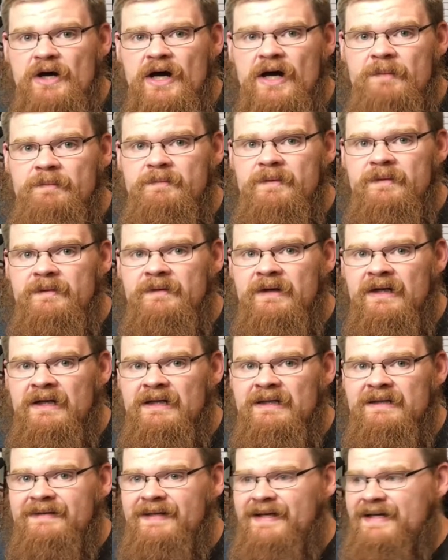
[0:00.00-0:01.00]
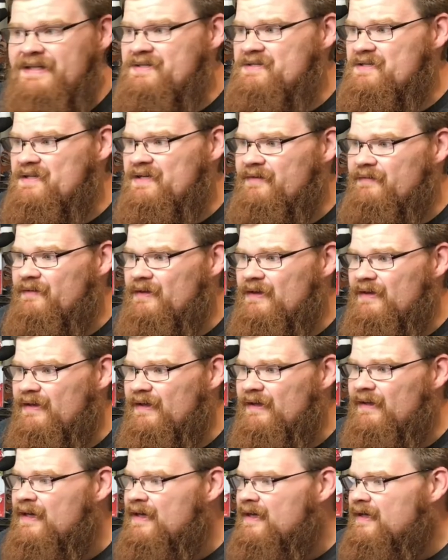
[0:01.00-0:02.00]
up tests and
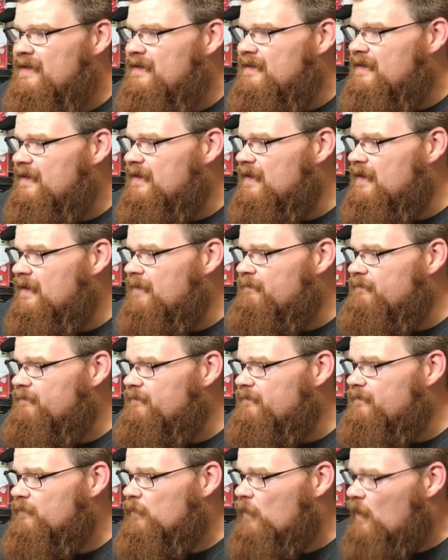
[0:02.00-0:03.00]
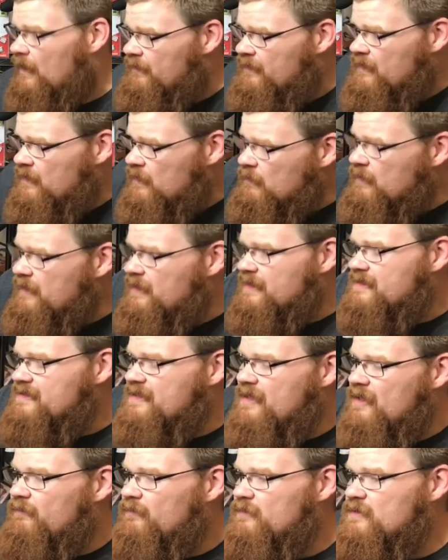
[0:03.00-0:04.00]
everything. While the unit
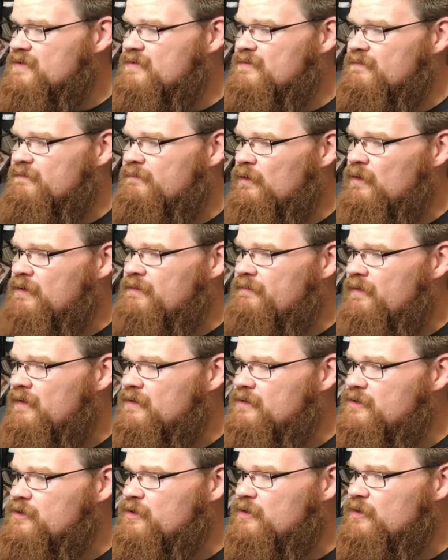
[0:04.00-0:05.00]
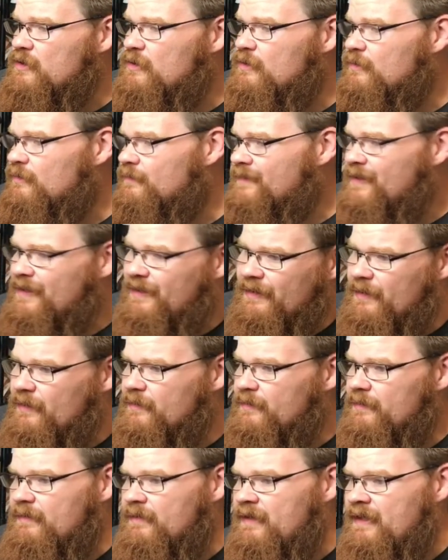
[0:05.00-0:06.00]
itself was fully functional,
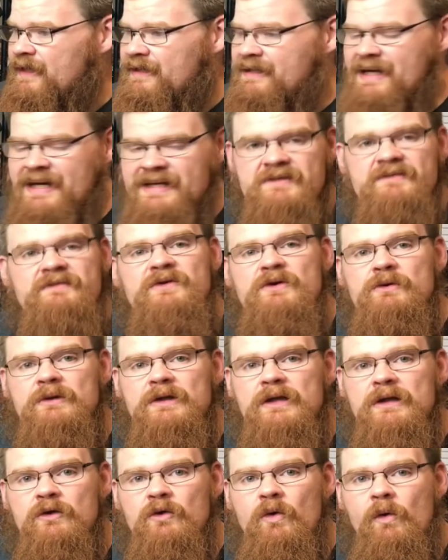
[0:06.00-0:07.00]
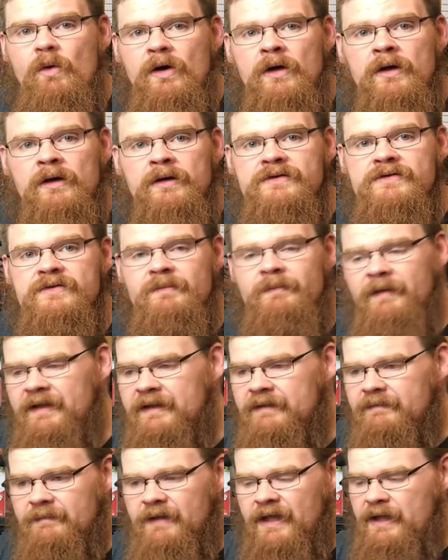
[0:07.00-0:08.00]
it has a few little quirks.
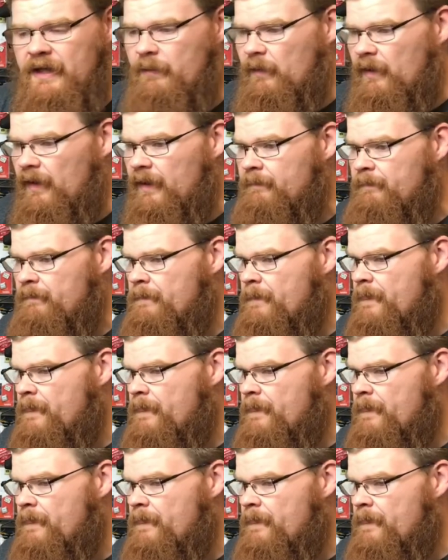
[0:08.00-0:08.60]
But anyway,